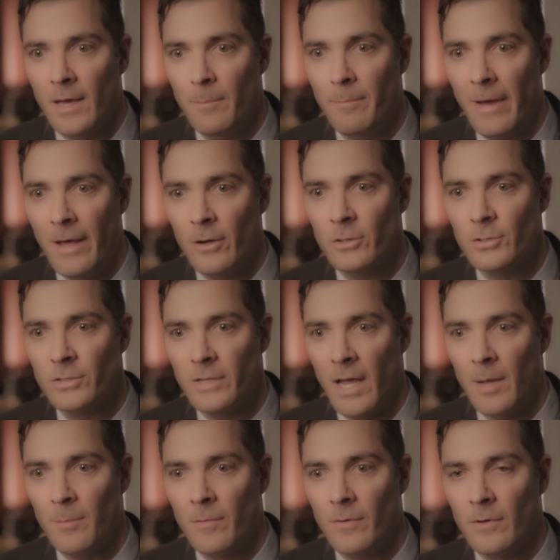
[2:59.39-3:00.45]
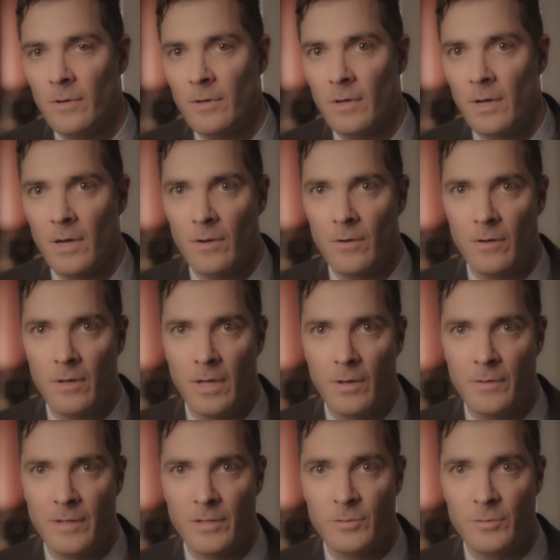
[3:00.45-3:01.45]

a better shape at the